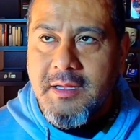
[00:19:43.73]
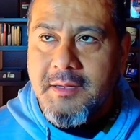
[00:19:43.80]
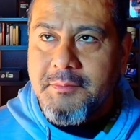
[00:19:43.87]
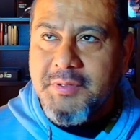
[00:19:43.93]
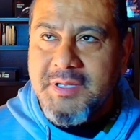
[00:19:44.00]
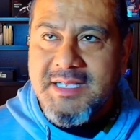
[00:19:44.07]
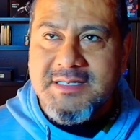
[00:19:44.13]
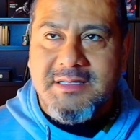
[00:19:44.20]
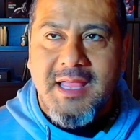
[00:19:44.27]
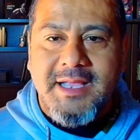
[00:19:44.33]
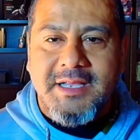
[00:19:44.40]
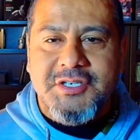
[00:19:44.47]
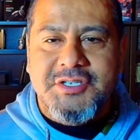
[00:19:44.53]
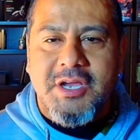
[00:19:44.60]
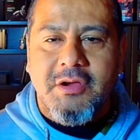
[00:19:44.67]
Please
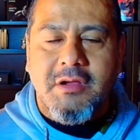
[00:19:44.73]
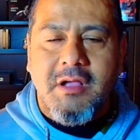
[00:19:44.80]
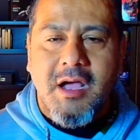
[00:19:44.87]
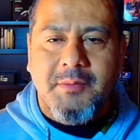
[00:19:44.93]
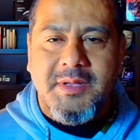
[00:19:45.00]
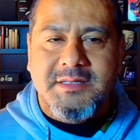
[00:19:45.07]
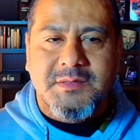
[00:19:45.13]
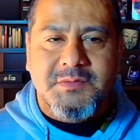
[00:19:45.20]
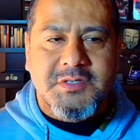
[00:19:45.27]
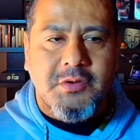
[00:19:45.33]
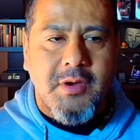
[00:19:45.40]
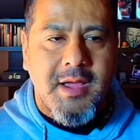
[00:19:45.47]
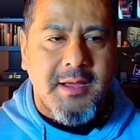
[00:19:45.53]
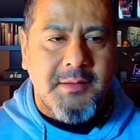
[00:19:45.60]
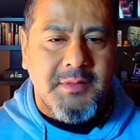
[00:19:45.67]
like, share, comment,
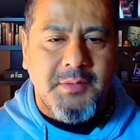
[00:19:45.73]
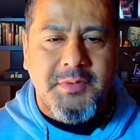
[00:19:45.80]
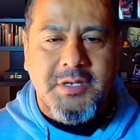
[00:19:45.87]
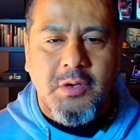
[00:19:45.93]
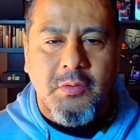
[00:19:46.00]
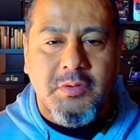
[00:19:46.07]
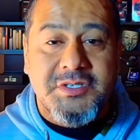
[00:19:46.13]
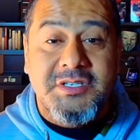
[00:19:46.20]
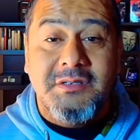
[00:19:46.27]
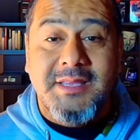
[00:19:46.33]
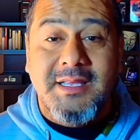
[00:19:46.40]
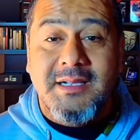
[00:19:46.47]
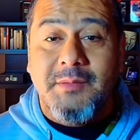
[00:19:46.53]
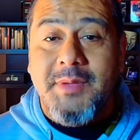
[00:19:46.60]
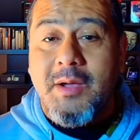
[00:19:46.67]
subscribe. Let me know what you
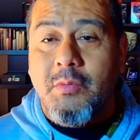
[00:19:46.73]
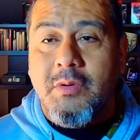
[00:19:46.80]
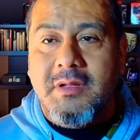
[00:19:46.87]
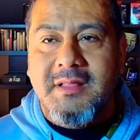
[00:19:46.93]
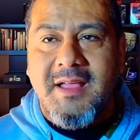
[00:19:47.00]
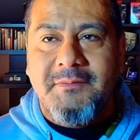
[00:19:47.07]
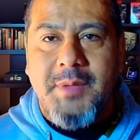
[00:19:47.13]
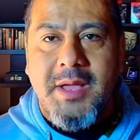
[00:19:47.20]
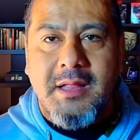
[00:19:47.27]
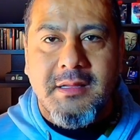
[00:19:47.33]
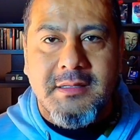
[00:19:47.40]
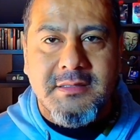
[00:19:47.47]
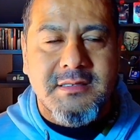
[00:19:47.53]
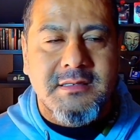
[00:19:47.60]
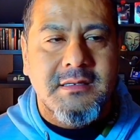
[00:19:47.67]
think about work-life
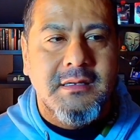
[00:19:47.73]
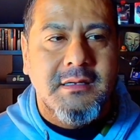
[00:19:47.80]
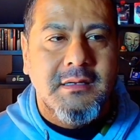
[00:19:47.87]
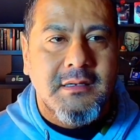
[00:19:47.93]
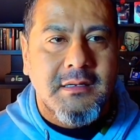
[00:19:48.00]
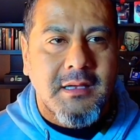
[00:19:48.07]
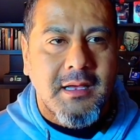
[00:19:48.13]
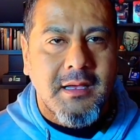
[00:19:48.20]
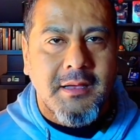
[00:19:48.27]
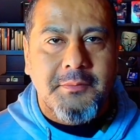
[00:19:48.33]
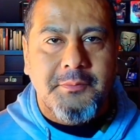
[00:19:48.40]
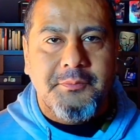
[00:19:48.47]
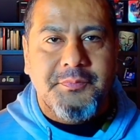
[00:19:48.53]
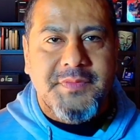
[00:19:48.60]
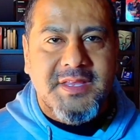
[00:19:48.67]
balance.
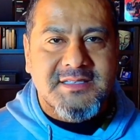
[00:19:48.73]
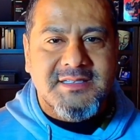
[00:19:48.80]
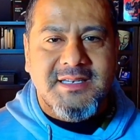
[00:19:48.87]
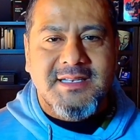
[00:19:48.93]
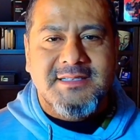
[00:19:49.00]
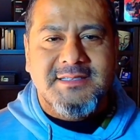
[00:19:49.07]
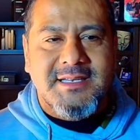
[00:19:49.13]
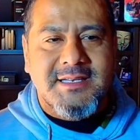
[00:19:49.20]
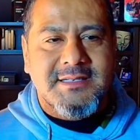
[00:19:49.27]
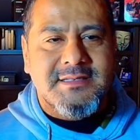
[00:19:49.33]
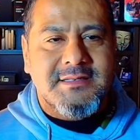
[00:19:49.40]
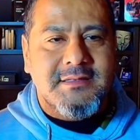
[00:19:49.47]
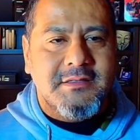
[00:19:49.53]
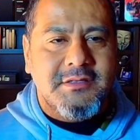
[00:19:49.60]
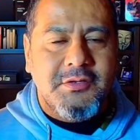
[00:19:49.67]
Does it
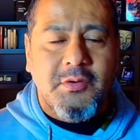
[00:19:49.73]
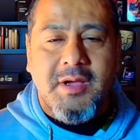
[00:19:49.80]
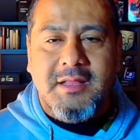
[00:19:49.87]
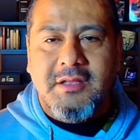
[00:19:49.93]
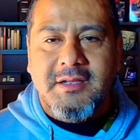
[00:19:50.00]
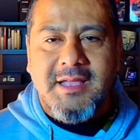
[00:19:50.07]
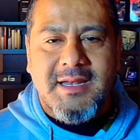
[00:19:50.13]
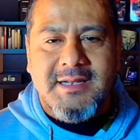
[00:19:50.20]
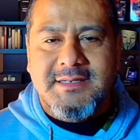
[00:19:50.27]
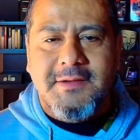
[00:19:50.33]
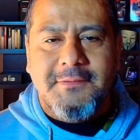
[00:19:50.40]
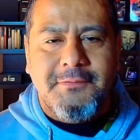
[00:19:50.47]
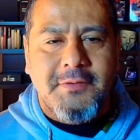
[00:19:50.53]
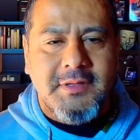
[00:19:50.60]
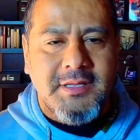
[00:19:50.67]
exist? Do I look at it
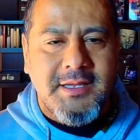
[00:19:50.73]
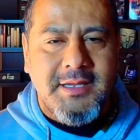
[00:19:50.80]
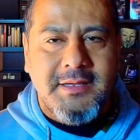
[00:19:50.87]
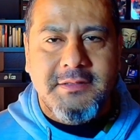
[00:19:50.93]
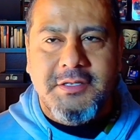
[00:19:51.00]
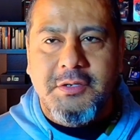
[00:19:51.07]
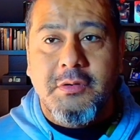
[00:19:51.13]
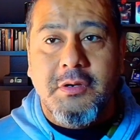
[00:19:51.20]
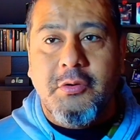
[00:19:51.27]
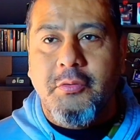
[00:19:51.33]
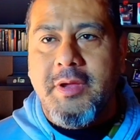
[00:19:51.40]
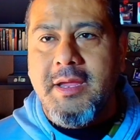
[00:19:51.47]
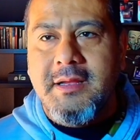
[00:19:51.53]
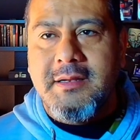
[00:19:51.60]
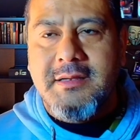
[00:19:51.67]
differently? Do you
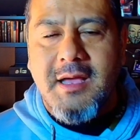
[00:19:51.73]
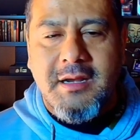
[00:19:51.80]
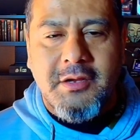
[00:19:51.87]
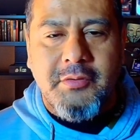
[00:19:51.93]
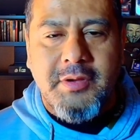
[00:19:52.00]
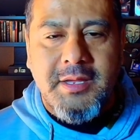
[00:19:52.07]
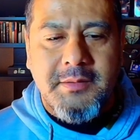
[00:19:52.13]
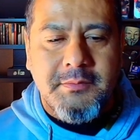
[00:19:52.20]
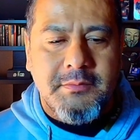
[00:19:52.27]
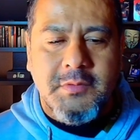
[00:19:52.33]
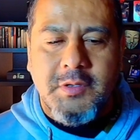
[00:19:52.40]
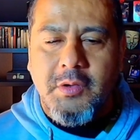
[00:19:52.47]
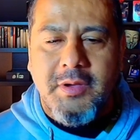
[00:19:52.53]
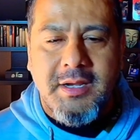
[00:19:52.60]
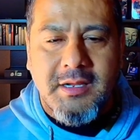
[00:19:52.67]
agree, not agree?
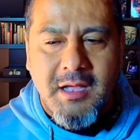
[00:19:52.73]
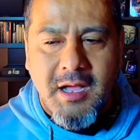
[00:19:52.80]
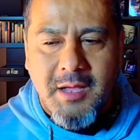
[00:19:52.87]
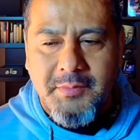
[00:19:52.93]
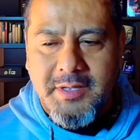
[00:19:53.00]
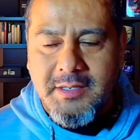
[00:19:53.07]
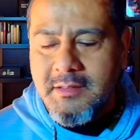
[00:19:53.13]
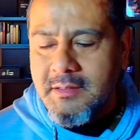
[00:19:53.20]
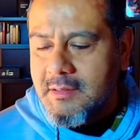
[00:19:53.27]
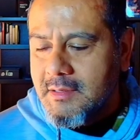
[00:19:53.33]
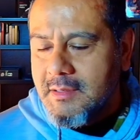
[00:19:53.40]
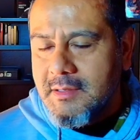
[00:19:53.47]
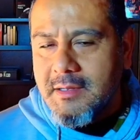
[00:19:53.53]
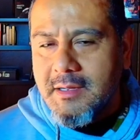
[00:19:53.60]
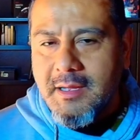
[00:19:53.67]
Go ahead and comment.
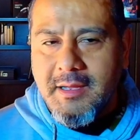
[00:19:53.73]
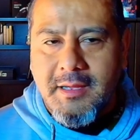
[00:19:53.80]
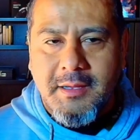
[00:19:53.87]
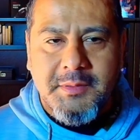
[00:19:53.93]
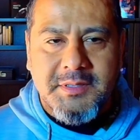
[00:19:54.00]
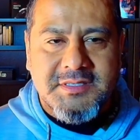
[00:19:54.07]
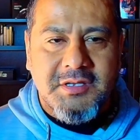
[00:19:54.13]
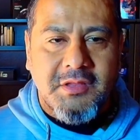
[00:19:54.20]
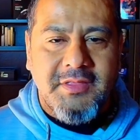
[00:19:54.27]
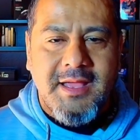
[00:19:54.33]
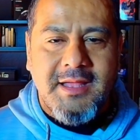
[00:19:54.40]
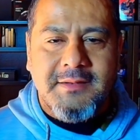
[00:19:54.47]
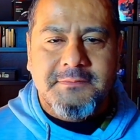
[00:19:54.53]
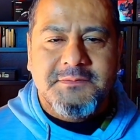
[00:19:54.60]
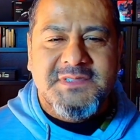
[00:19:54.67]
Until
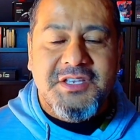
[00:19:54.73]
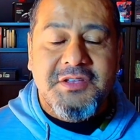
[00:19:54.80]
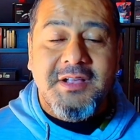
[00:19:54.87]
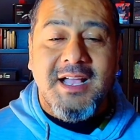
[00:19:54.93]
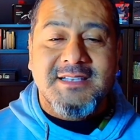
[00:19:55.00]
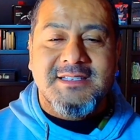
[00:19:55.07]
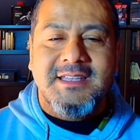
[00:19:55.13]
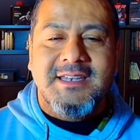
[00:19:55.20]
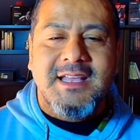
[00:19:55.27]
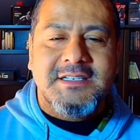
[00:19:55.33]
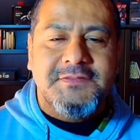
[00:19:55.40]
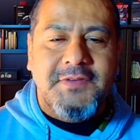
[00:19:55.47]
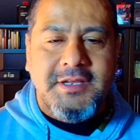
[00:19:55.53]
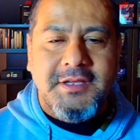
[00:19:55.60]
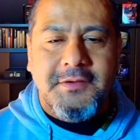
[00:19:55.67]
then, see you guys in the next
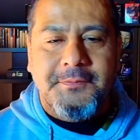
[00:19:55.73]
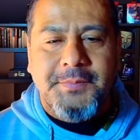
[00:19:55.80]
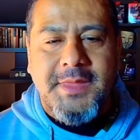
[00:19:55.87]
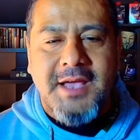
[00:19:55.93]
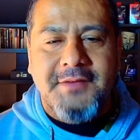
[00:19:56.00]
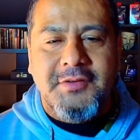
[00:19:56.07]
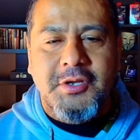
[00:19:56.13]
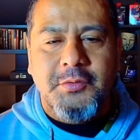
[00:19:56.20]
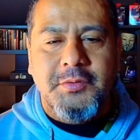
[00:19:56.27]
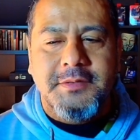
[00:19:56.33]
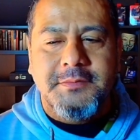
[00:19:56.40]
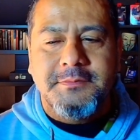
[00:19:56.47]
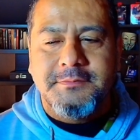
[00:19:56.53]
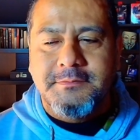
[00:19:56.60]
video. Have a good one.